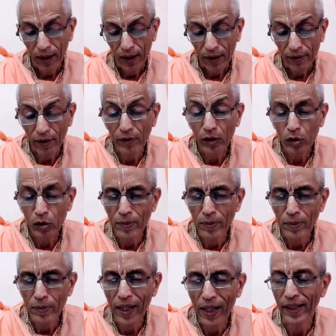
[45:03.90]
Now the
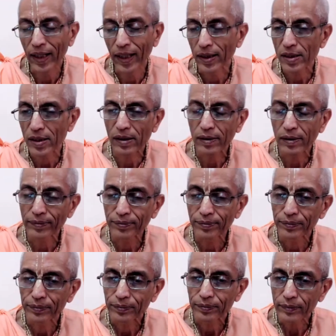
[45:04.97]
Kumaras
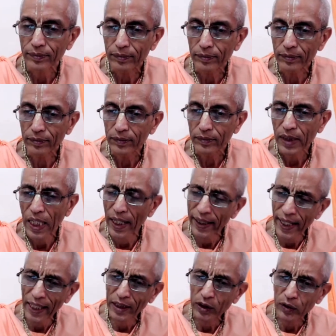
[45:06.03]
are
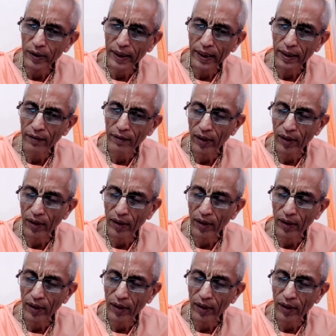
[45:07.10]
actually,